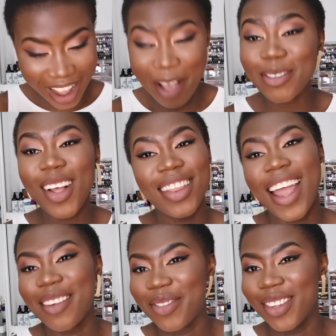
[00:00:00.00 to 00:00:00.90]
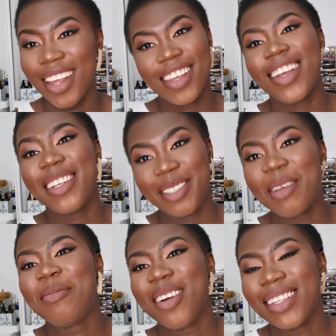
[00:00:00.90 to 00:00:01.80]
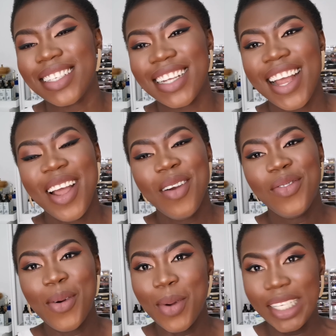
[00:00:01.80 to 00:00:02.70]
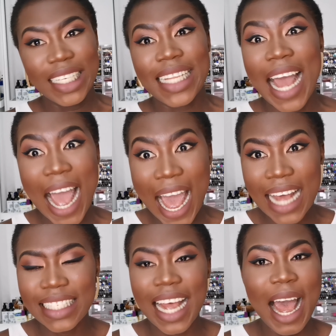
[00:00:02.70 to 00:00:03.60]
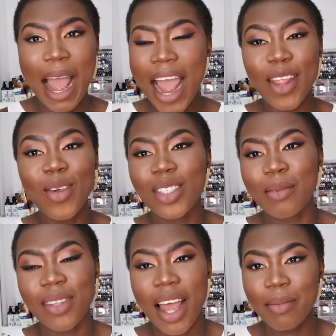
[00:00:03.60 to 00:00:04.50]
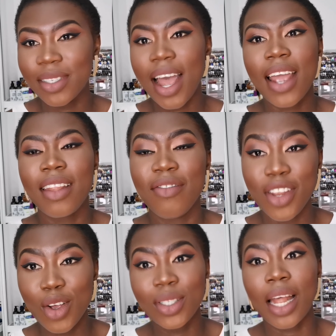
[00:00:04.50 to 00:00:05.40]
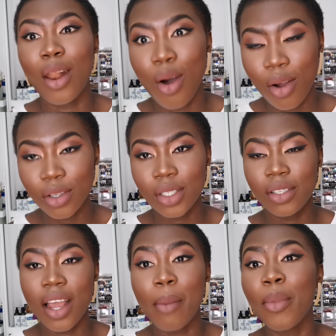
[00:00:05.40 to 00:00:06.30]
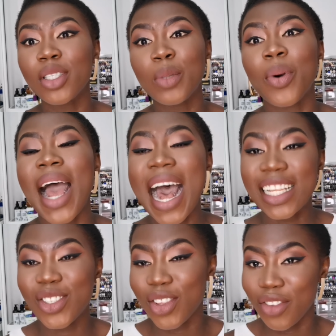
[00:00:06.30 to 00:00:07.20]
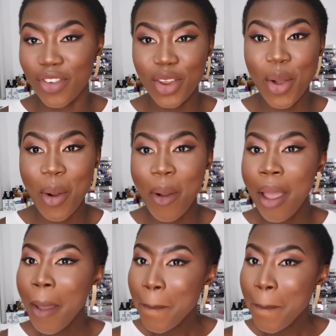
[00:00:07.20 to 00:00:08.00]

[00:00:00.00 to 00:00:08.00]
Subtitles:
I'm so thankful. Thank you guys so much for watching the ads. I know sometimes the videos are long, so there are multiple ads on the video.